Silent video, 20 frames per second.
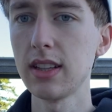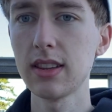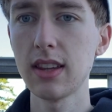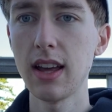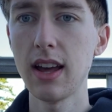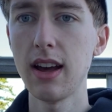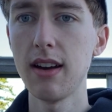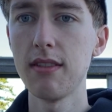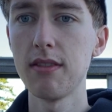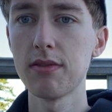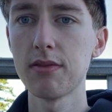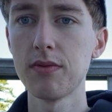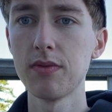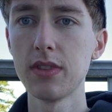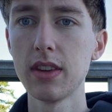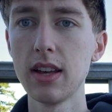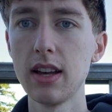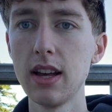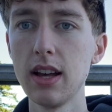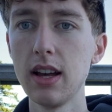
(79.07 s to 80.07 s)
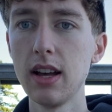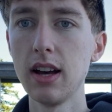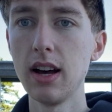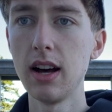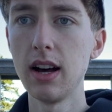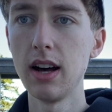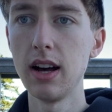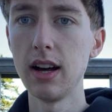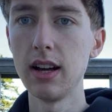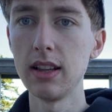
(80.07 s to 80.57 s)
they have
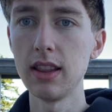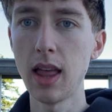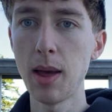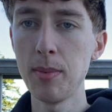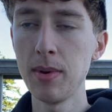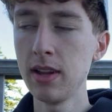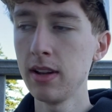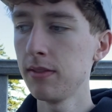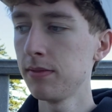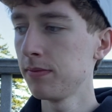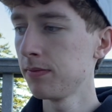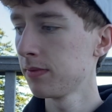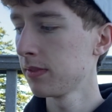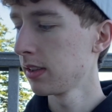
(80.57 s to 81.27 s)
lemon,